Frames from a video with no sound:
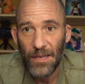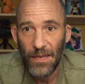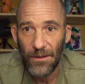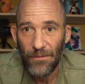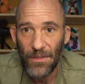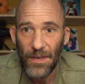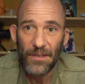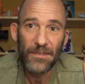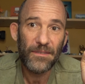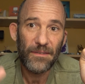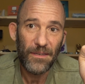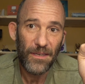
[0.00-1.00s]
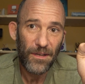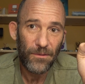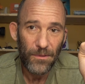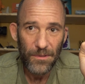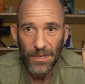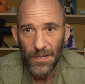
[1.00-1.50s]
If this
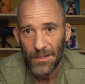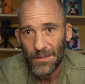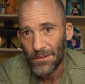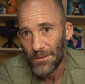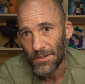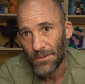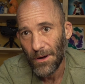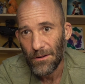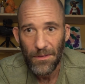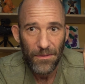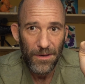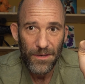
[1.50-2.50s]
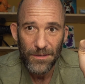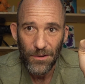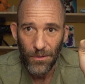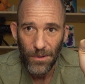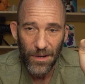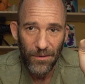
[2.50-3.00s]
equals this or is greater than this
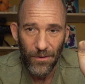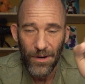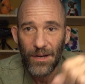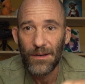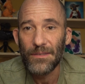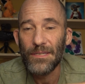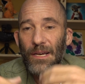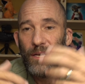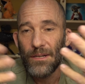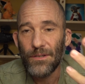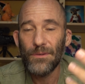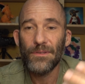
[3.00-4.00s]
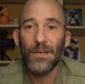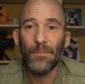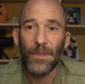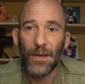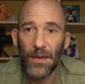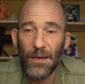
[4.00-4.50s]
or whatever else, do
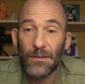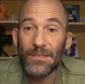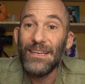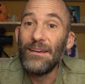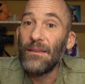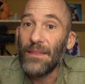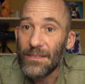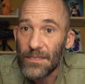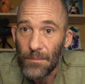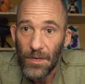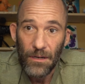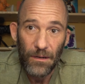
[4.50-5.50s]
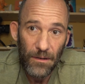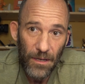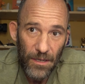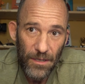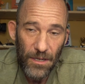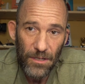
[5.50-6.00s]
something else. That's something called a
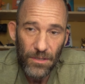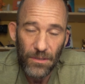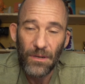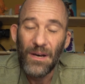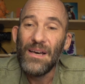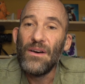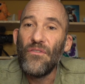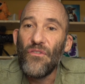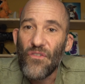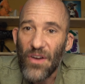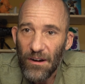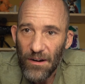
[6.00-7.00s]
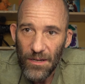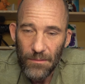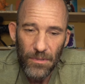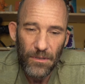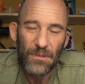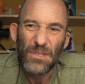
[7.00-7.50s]
conditional.
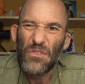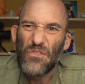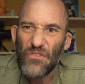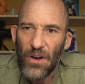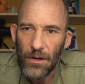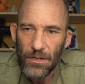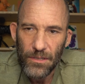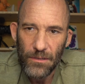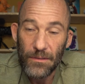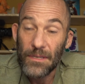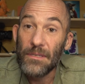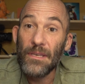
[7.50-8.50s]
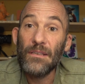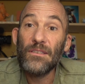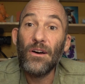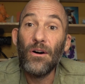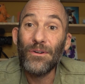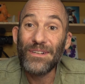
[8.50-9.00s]
Variables, functions, these things
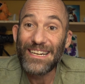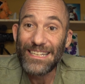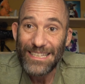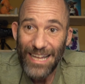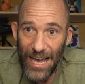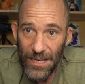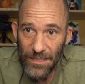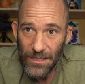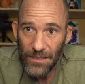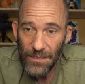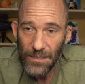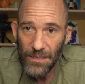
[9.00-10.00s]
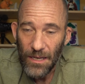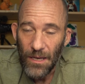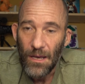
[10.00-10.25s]
called classes.